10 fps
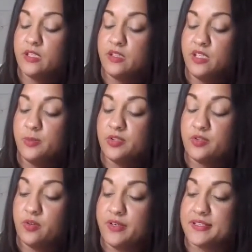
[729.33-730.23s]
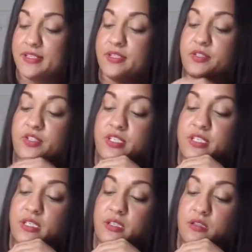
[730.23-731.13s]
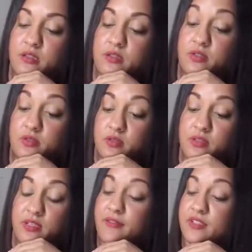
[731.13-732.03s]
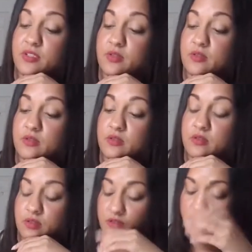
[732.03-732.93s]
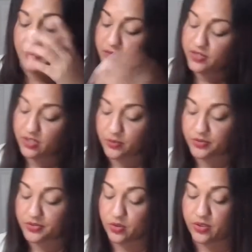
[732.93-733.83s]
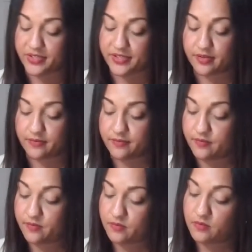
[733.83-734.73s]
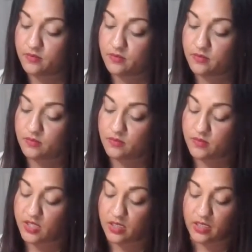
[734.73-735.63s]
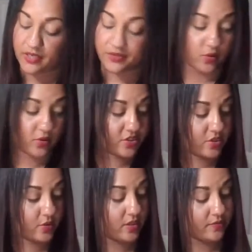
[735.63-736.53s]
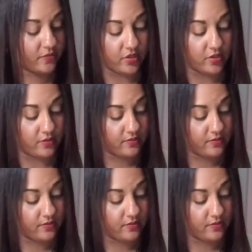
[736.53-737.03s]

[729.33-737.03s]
Libra Taurus energy. Heavy. You look like you're dealing with a Taurus. Got a lot of Taurus showing up for you.